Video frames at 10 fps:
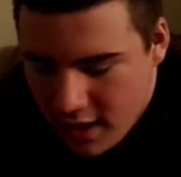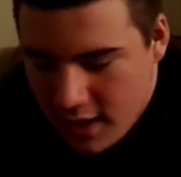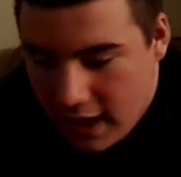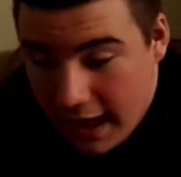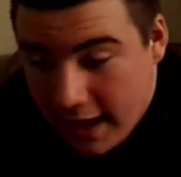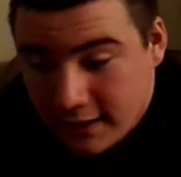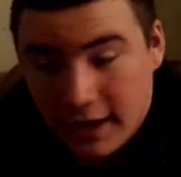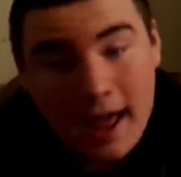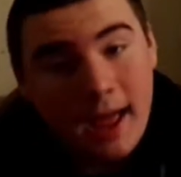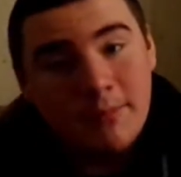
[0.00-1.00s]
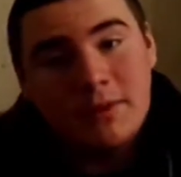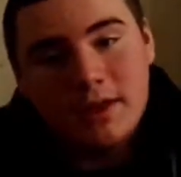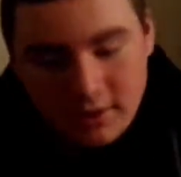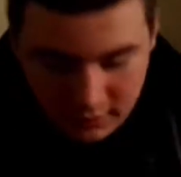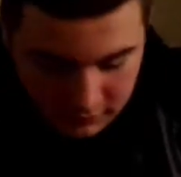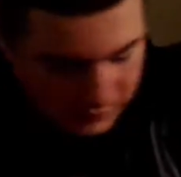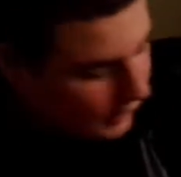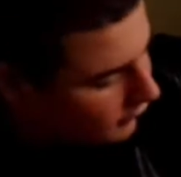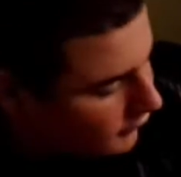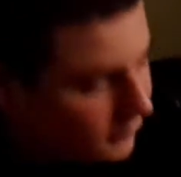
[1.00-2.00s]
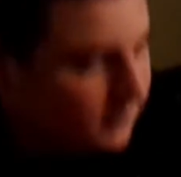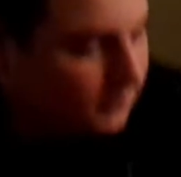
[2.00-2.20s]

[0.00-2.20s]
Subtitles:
and I'm here with the answers.